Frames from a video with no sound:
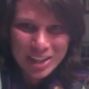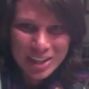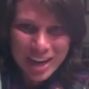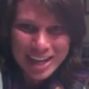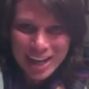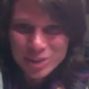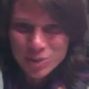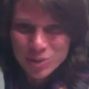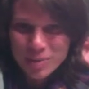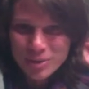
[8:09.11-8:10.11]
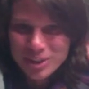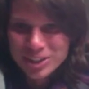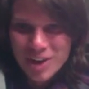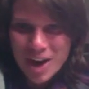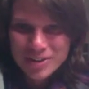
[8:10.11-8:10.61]
Right now is what I'm going to
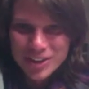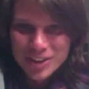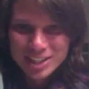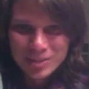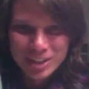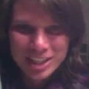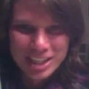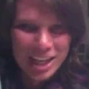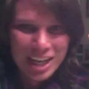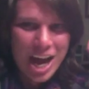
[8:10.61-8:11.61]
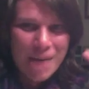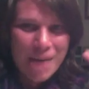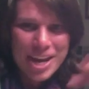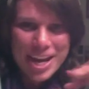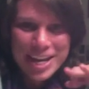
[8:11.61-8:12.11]
do after this. I'm going to
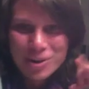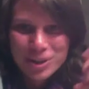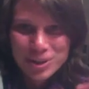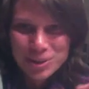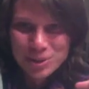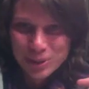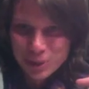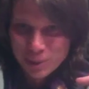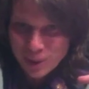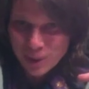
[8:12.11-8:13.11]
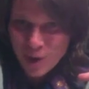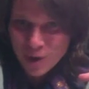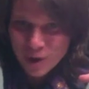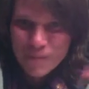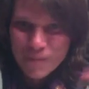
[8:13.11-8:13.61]
hang out with you a little bit
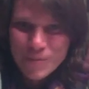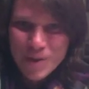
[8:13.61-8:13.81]
longer.